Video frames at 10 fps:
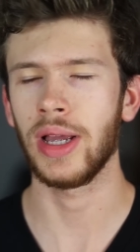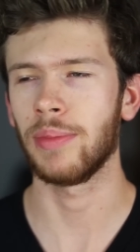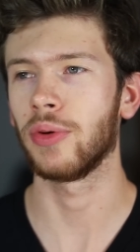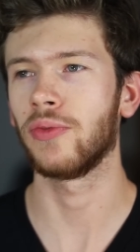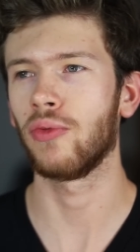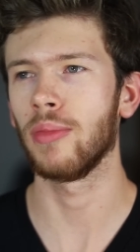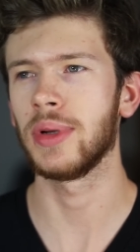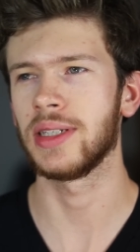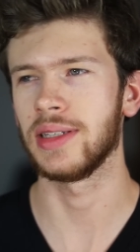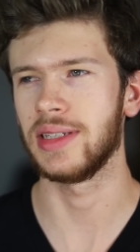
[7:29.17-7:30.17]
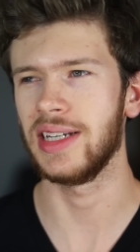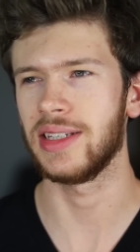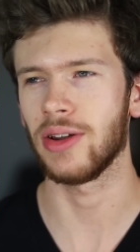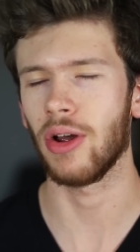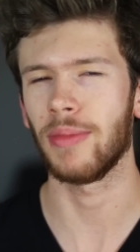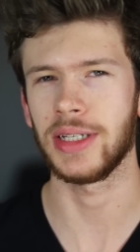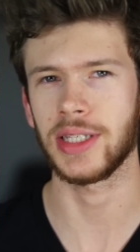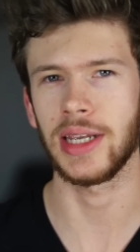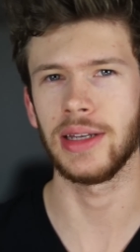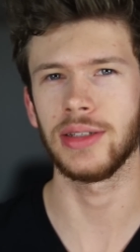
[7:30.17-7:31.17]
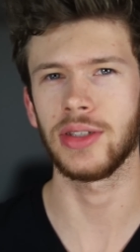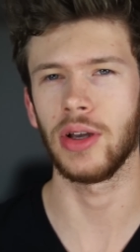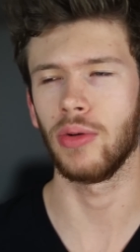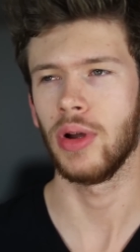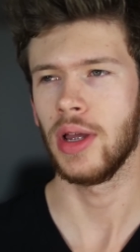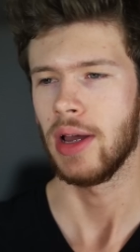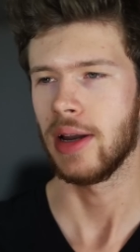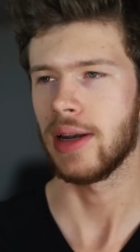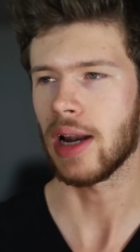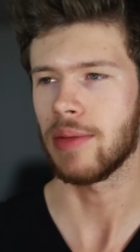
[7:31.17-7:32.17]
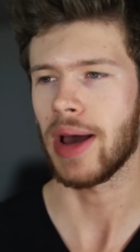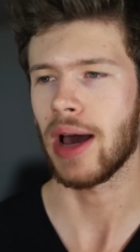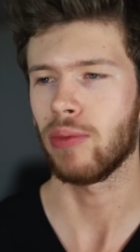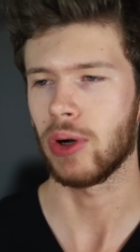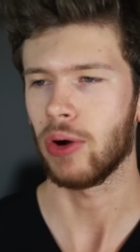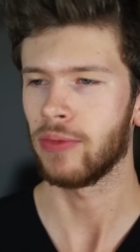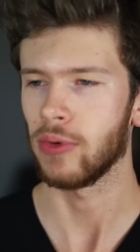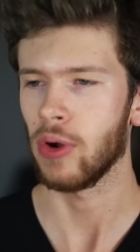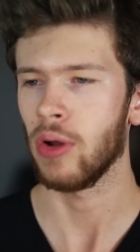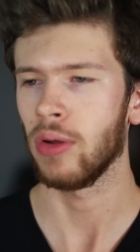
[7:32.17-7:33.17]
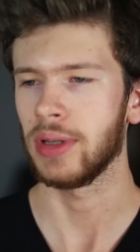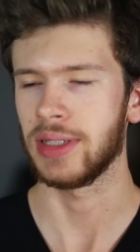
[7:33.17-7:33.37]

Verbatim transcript: and performance is decent on my skin, so not a bad one overall.